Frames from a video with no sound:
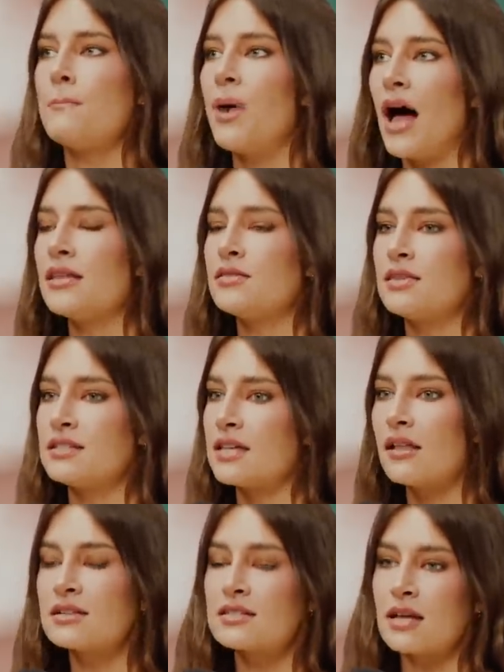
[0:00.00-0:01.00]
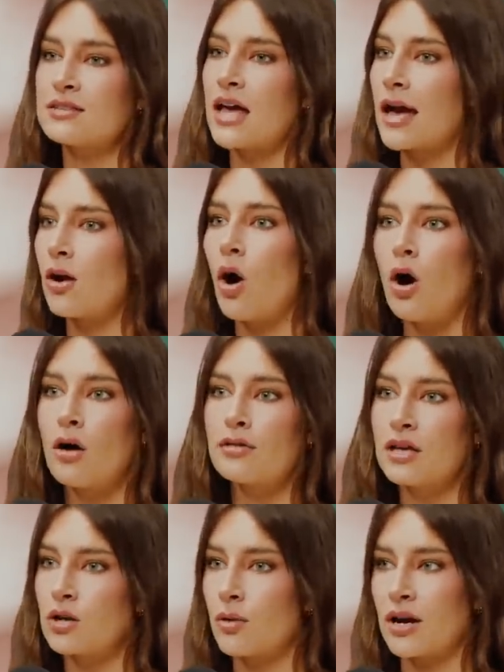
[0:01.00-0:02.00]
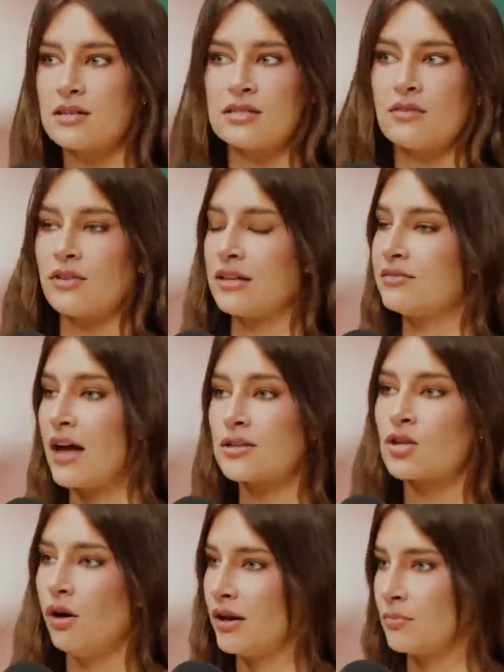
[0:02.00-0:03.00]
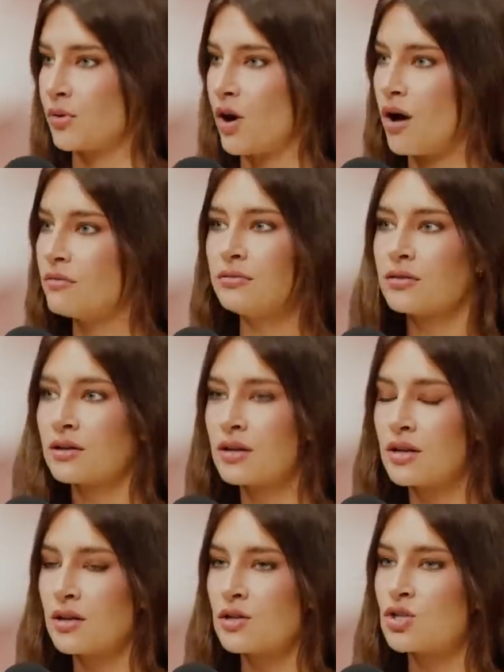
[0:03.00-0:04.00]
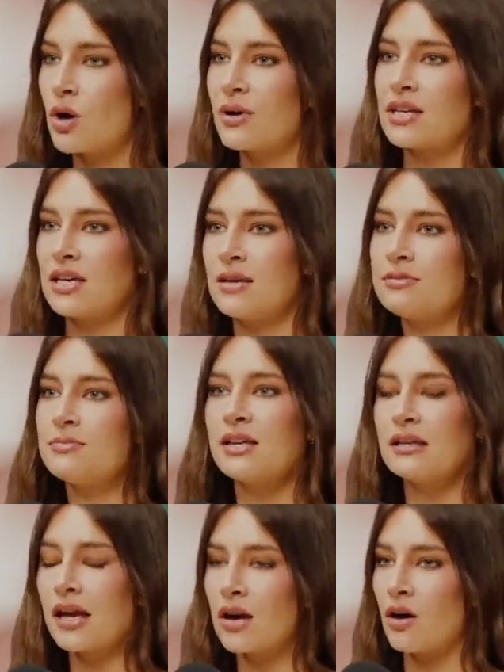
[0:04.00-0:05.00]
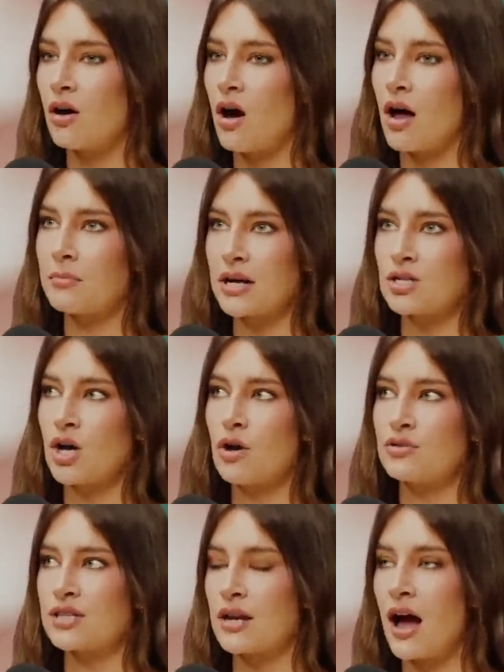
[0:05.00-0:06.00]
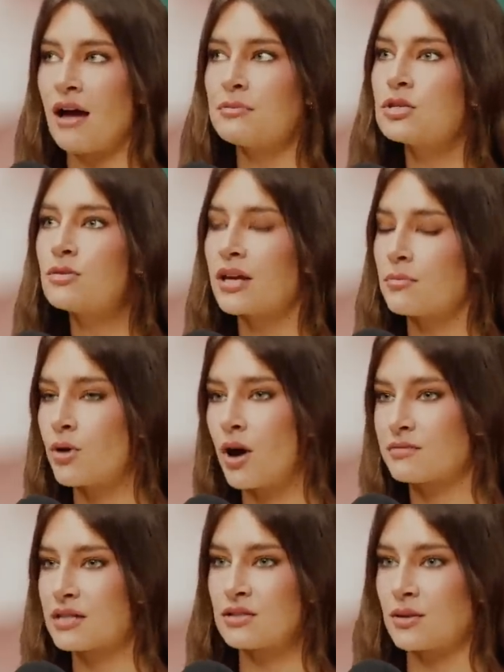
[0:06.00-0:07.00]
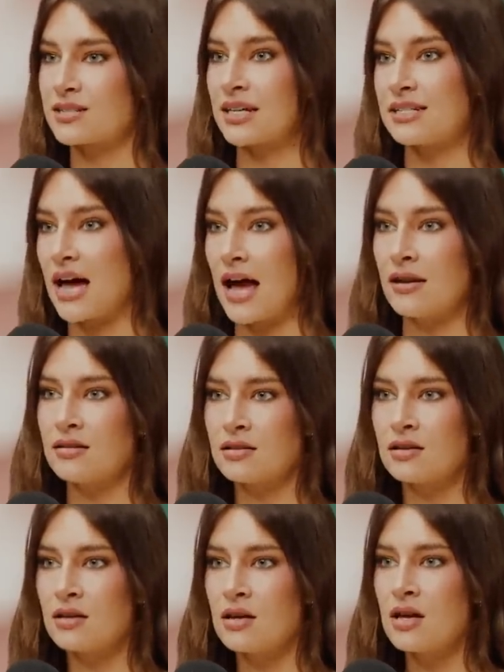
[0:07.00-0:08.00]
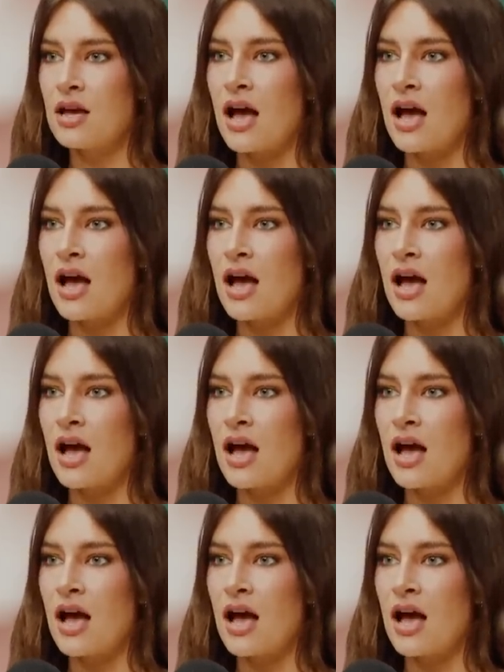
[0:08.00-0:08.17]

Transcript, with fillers: But the Selling Sunset, all the Aquarius stuff, like that's all improv. Mm -hmm. wow. So it keeps me like on my toes. And I've been doing improv since I was like 10. Okay.